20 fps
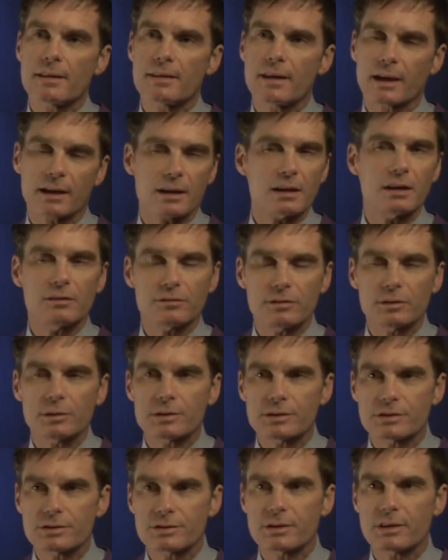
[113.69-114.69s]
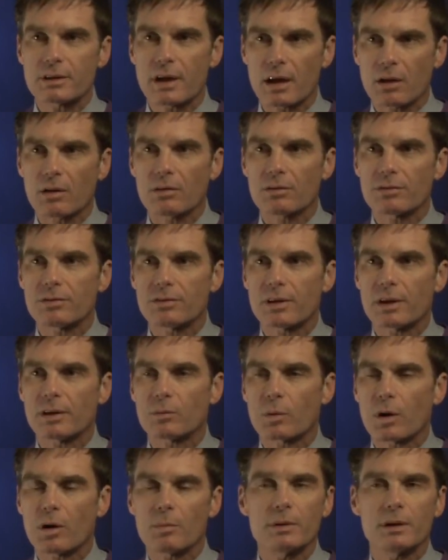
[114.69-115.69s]
that can influence health
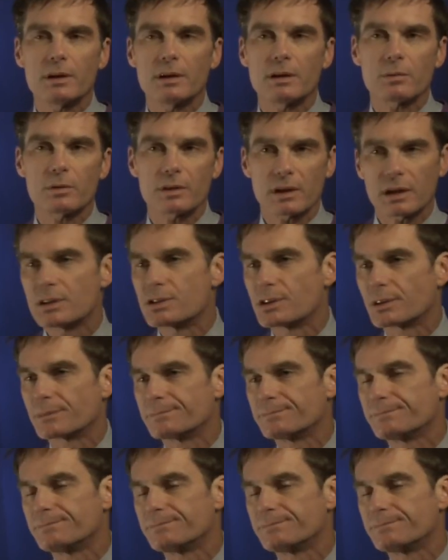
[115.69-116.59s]
and well-being with aging.